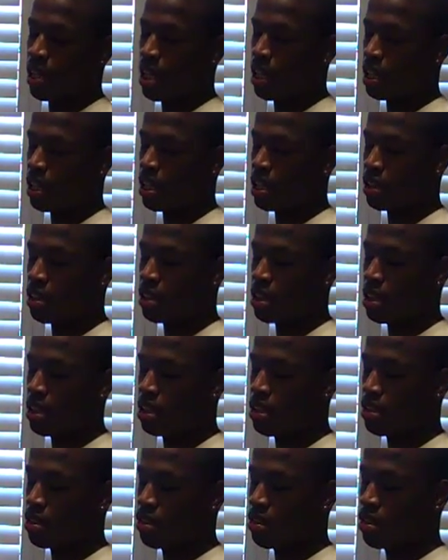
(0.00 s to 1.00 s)
and get
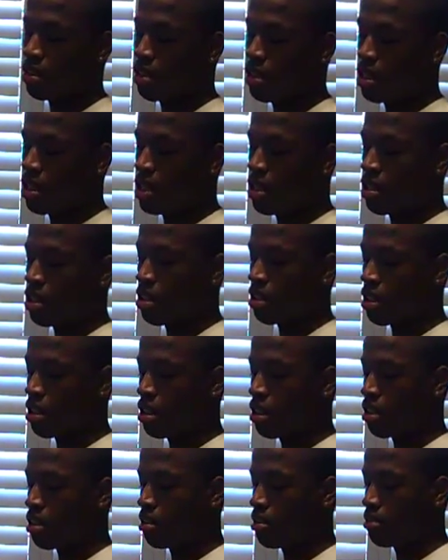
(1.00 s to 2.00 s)
these.
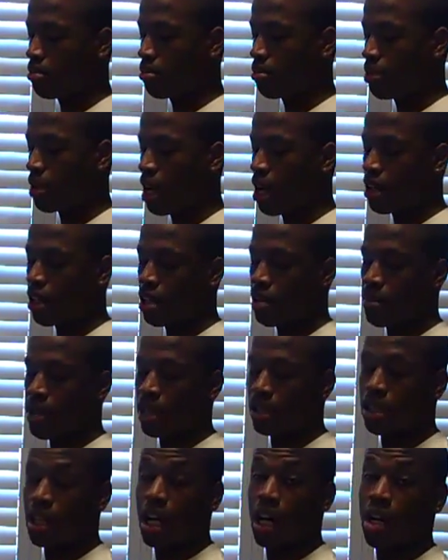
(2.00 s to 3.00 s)
Um, but I get them
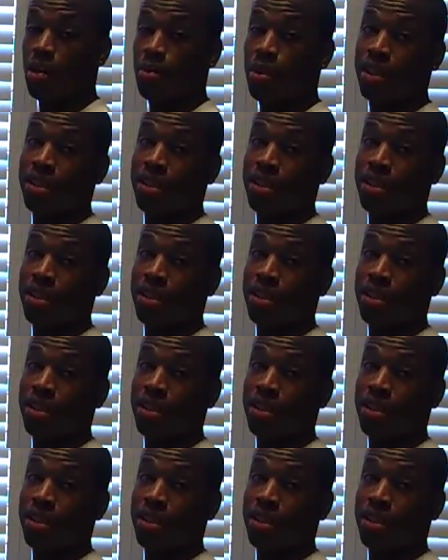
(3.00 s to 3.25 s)
online.